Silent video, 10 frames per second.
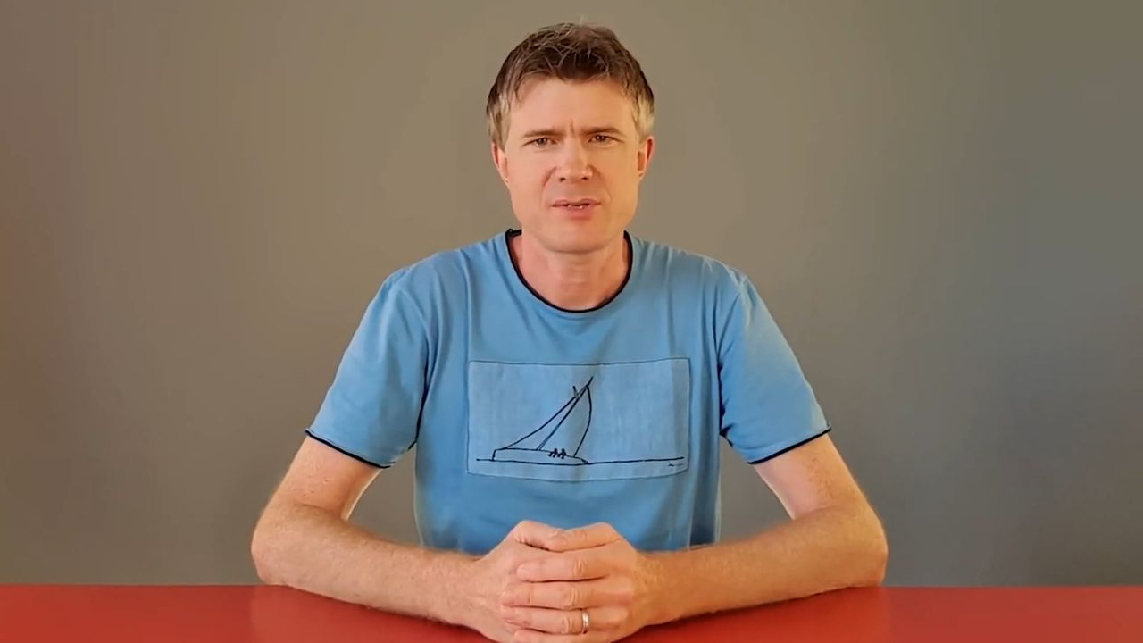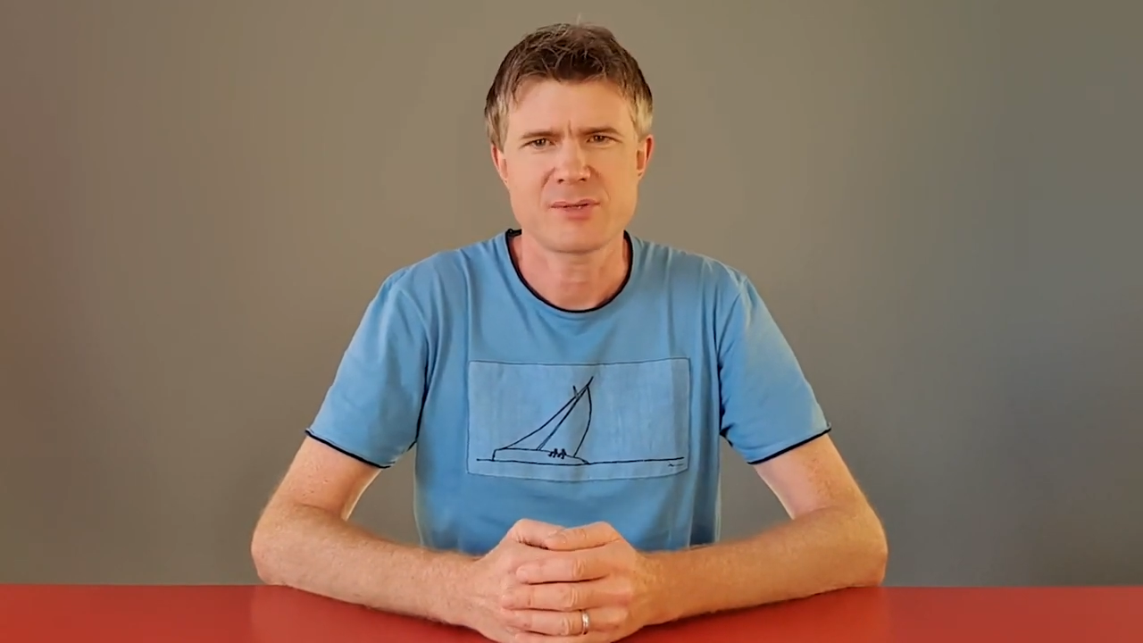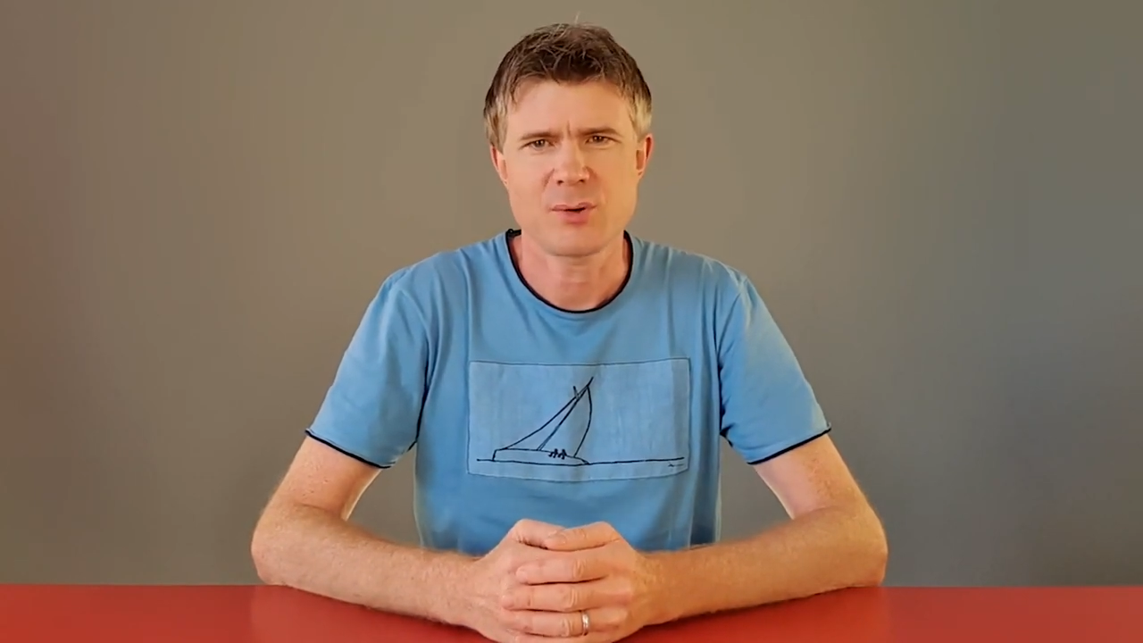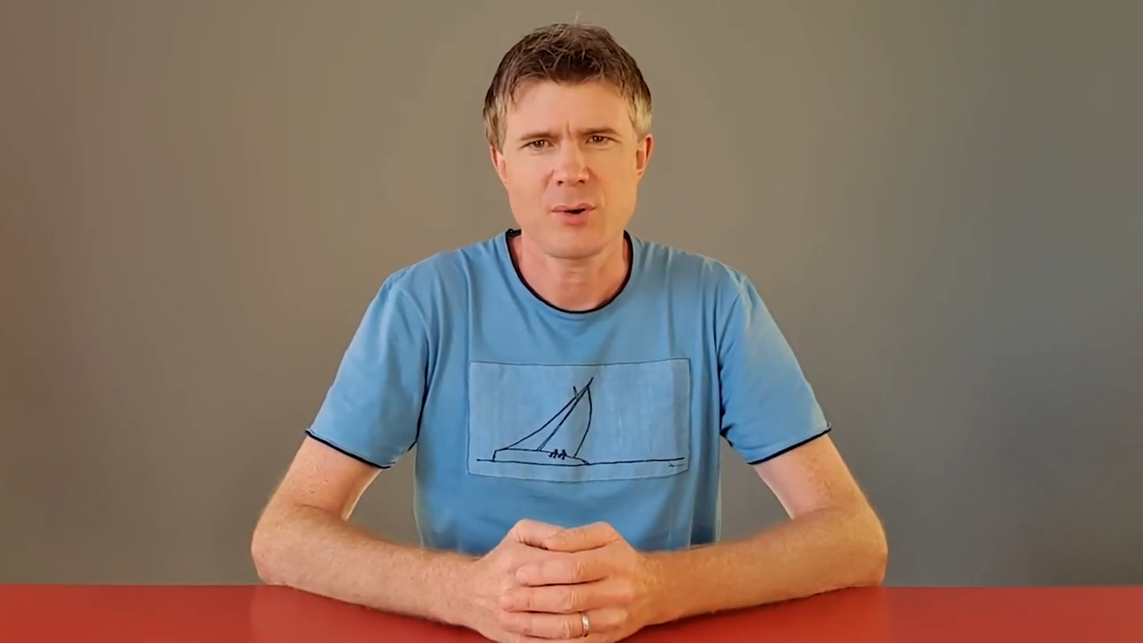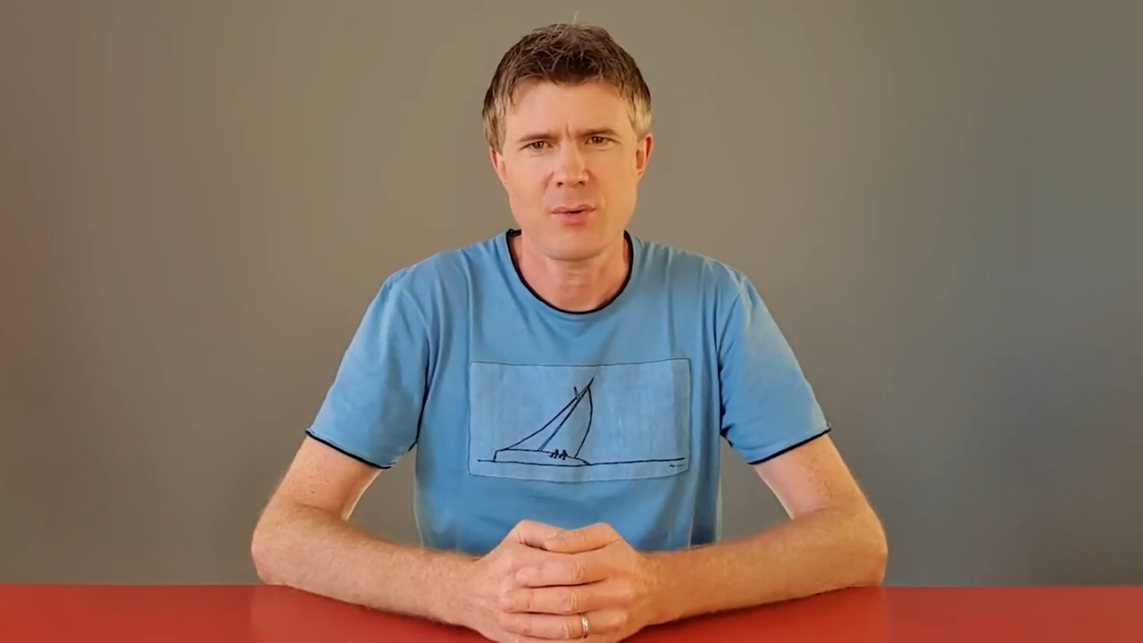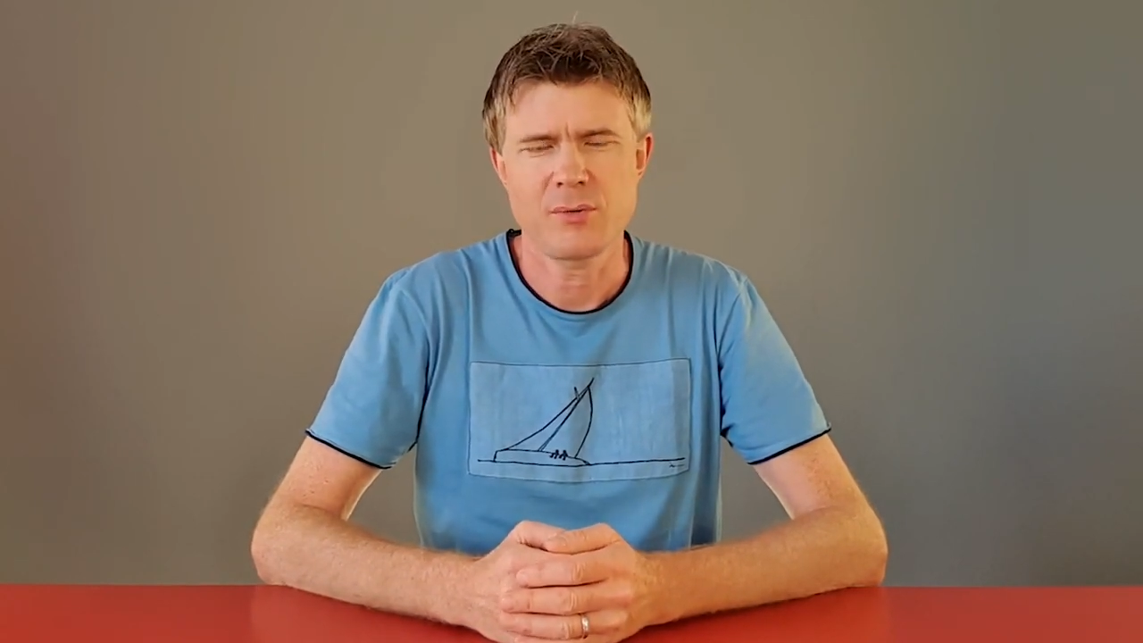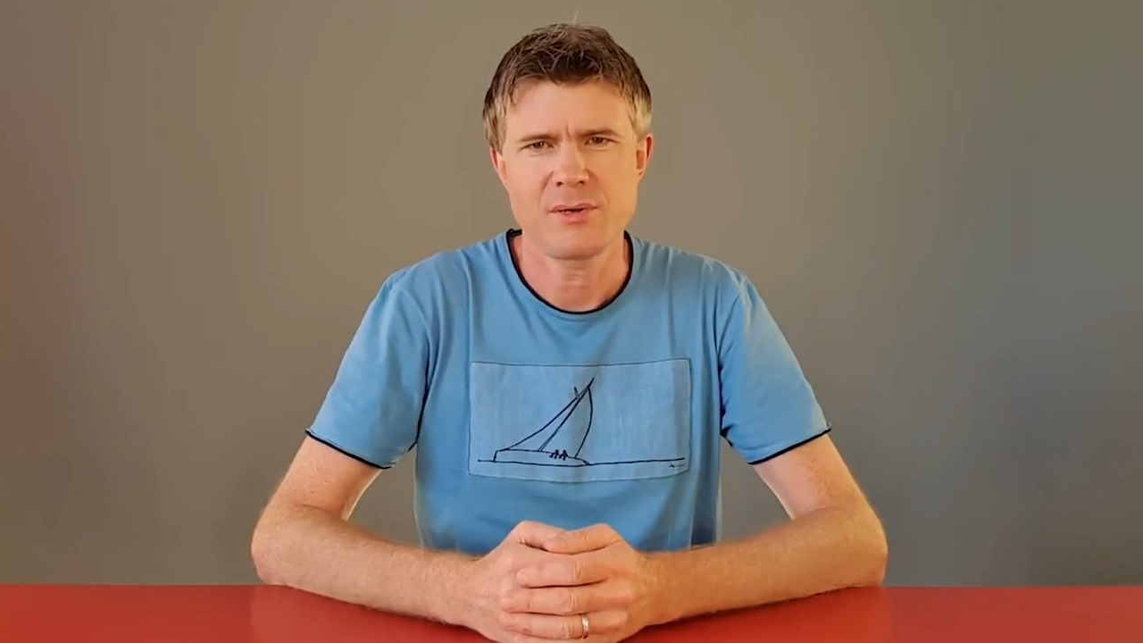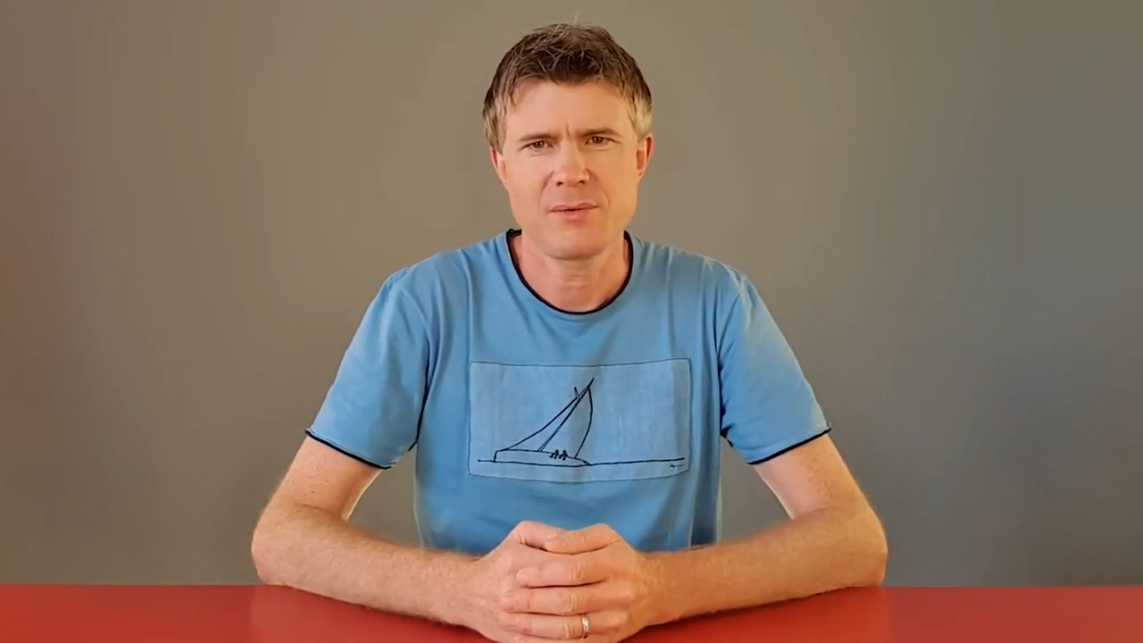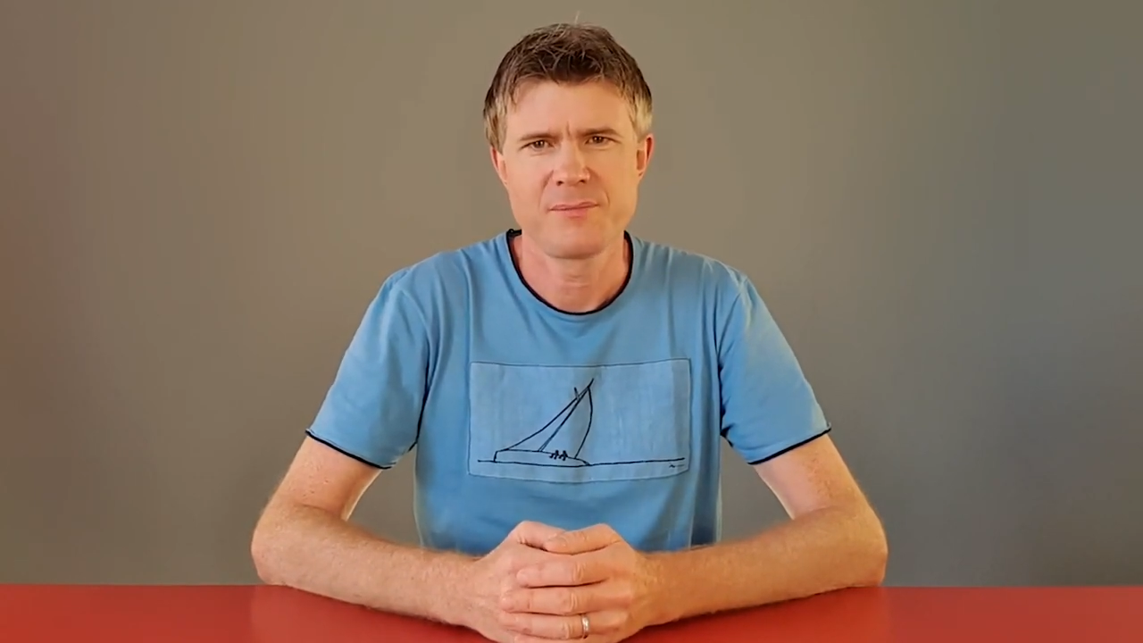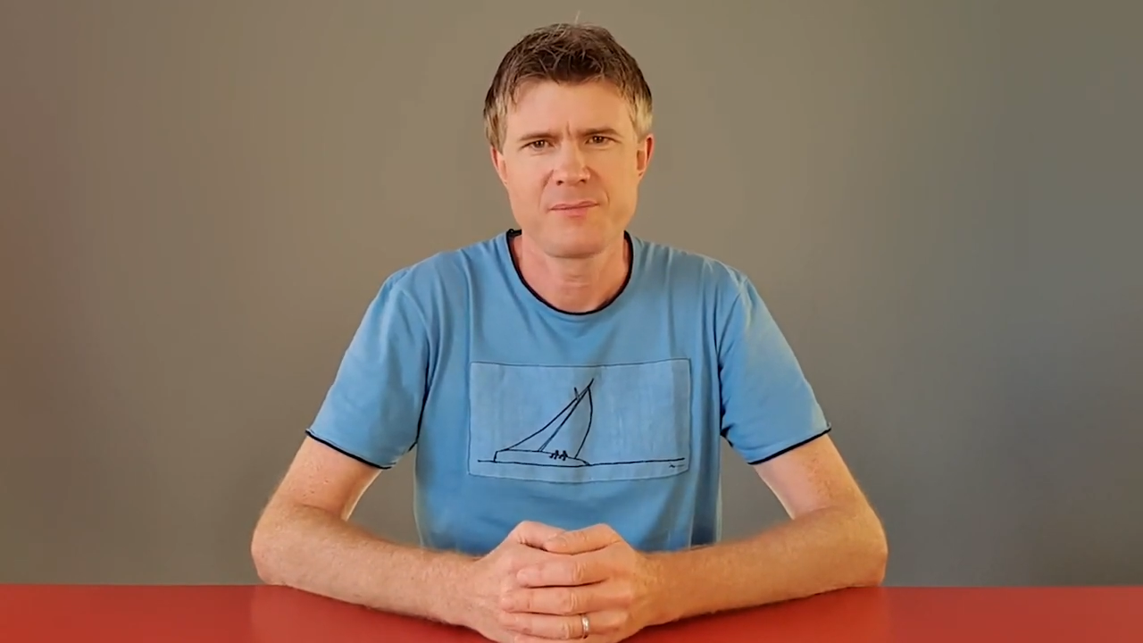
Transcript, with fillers: as a whole.